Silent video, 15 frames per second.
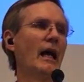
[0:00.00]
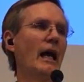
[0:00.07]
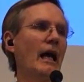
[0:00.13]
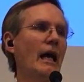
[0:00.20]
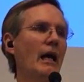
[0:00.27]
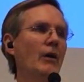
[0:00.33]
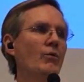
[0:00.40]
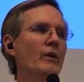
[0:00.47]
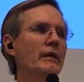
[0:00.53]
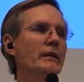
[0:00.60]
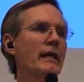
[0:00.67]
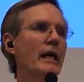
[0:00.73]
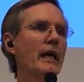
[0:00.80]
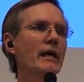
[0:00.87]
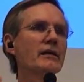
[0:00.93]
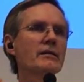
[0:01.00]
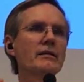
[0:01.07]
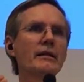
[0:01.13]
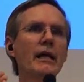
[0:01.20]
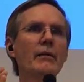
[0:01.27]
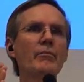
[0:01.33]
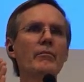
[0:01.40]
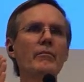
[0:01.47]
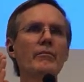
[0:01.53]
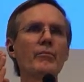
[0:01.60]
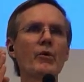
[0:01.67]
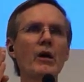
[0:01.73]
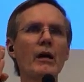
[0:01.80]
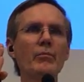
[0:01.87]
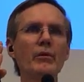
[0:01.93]
I would guess that
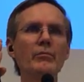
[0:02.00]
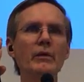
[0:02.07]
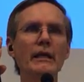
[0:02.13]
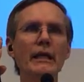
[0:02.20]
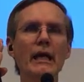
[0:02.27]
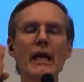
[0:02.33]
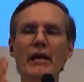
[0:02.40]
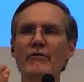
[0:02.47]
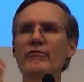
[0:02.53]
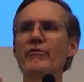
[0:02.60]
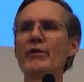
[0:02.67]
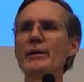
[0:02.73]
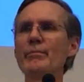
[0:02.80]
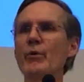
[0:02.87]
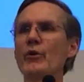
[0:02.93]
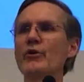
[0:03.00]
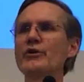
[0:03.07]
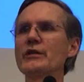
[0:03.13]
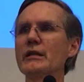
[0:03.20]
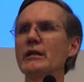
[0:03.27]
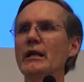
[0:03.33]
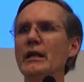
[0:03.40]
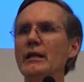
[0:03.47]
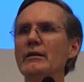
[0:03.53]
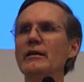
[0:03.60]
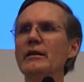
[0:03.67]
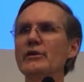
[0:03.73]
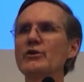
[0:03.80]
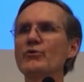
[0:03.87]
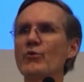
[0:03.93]
probably every person in
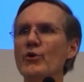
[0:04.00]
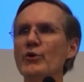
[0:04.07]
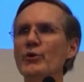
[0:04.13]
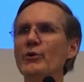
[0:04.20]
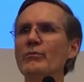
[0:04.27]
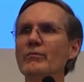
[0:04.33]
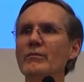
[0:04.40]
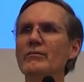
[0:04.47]
this room,